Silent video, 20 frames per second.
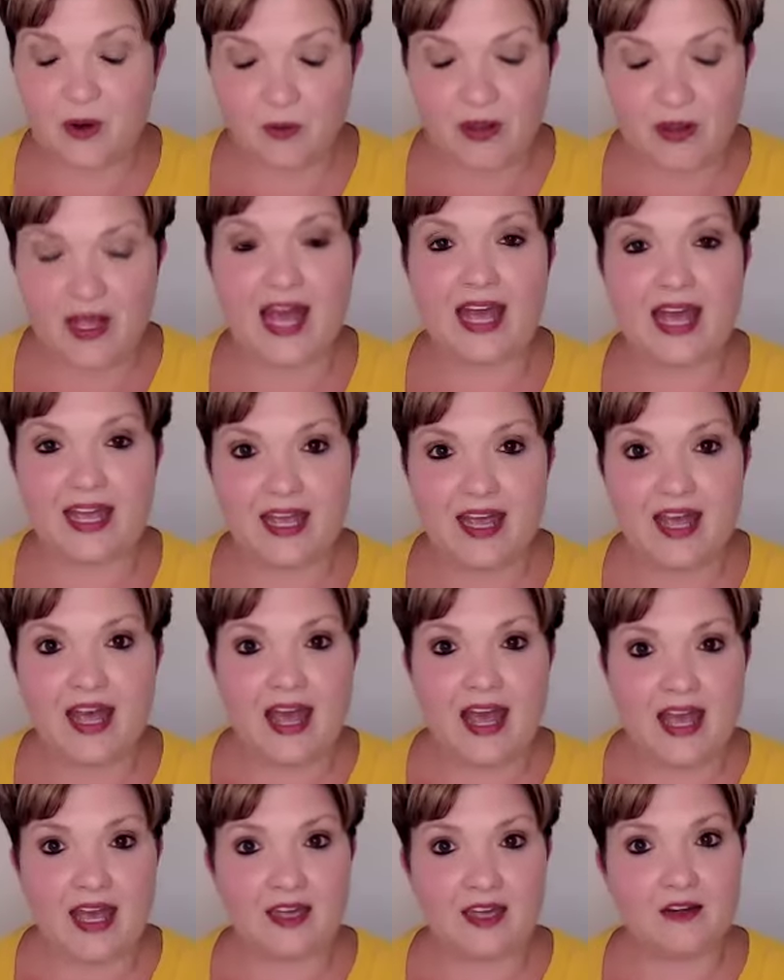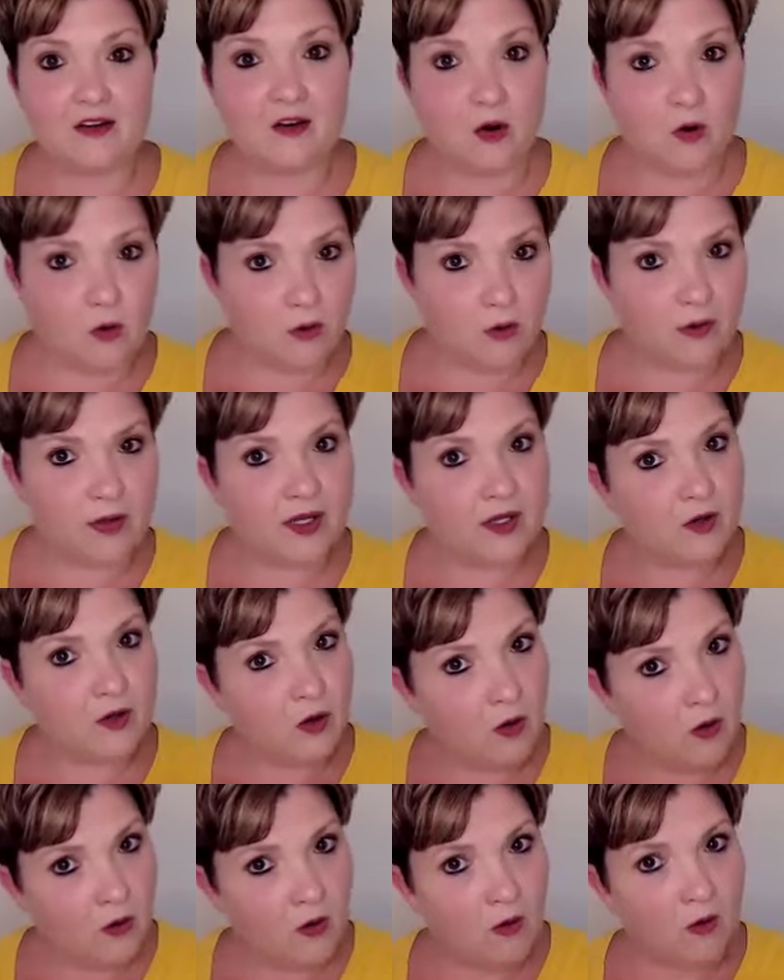Okay. Yeah. And Corey
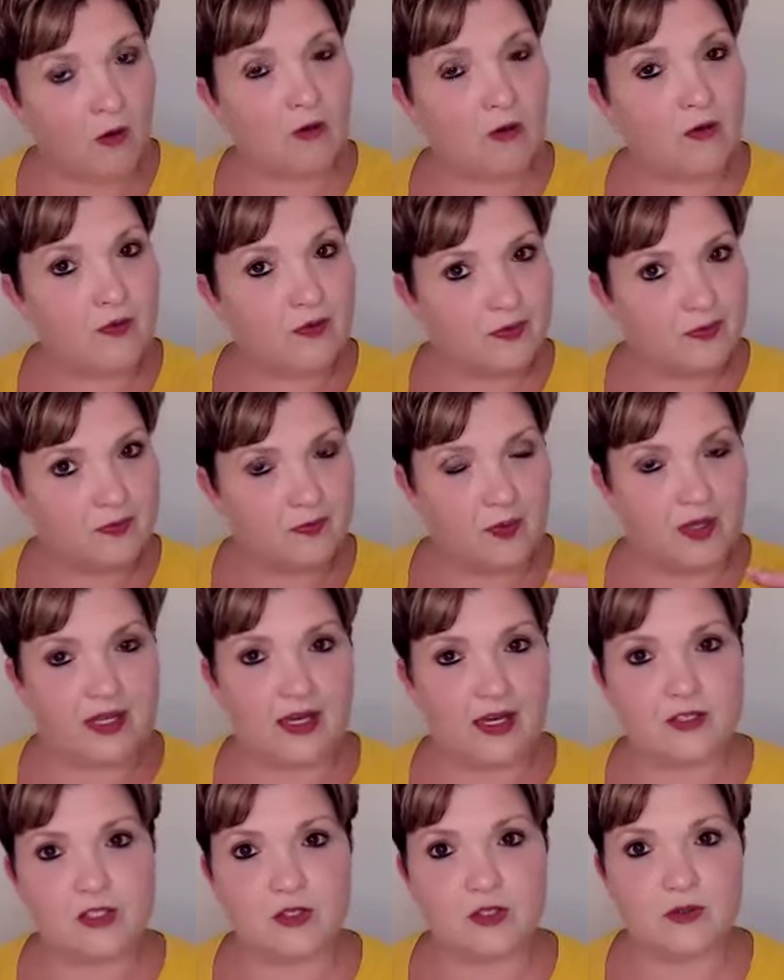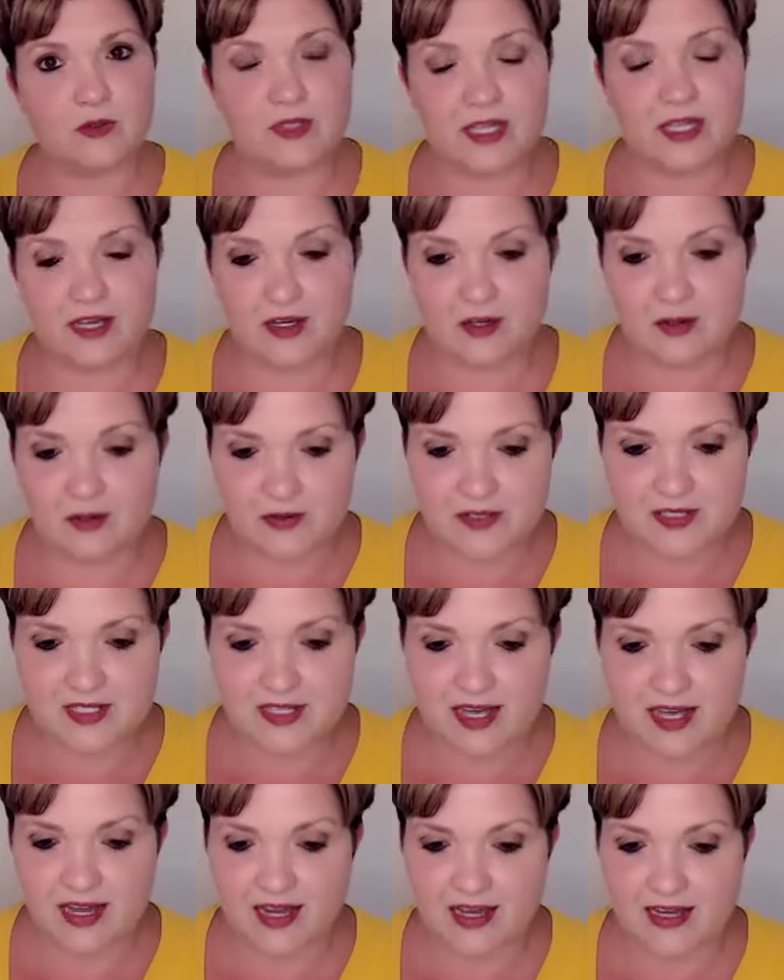Cole, we got two letters
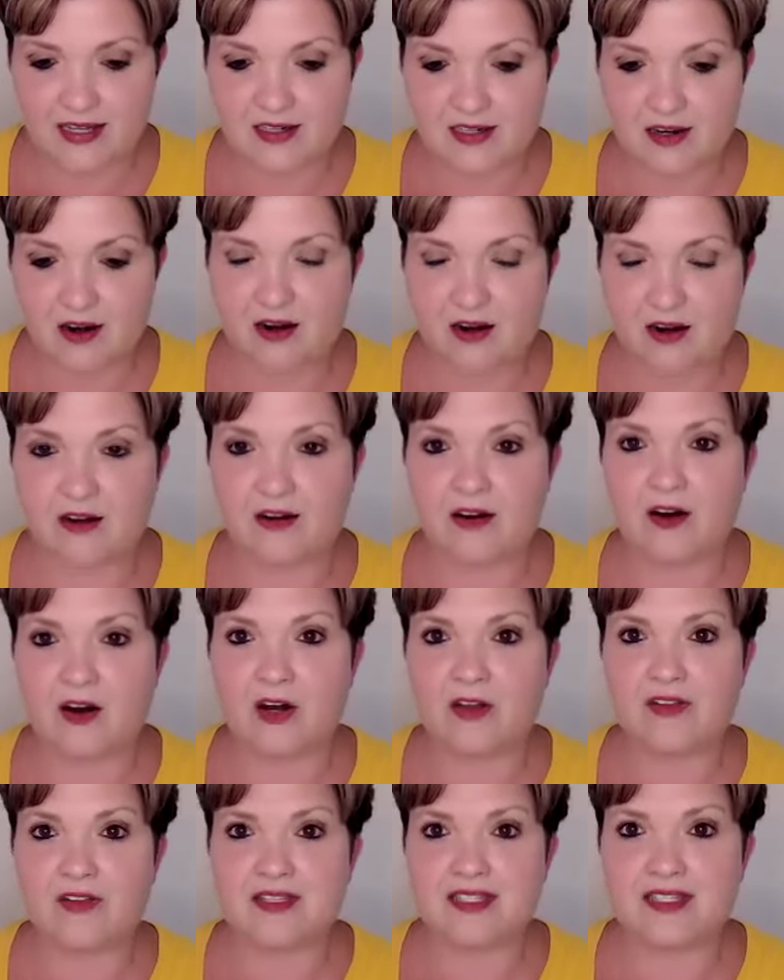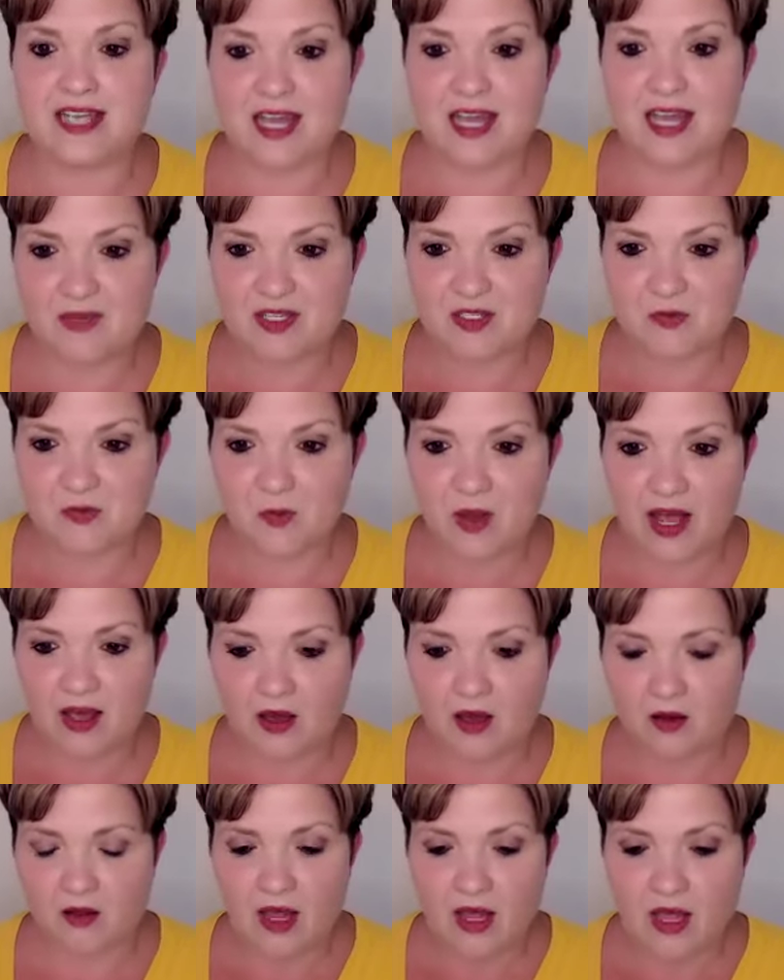that are, are the same as
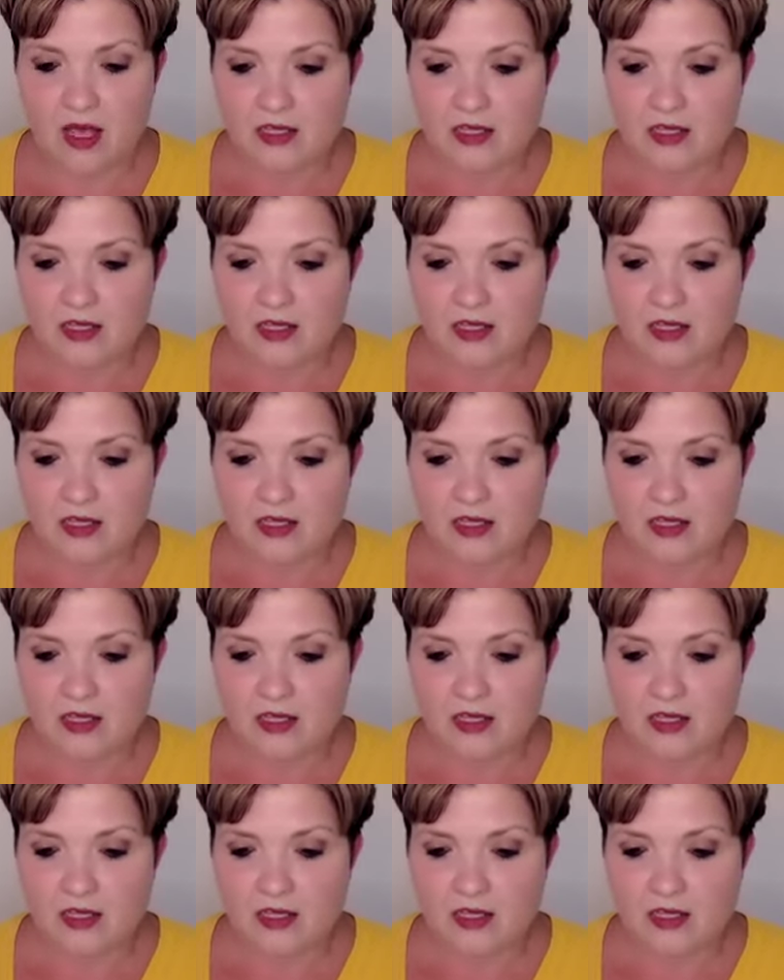well.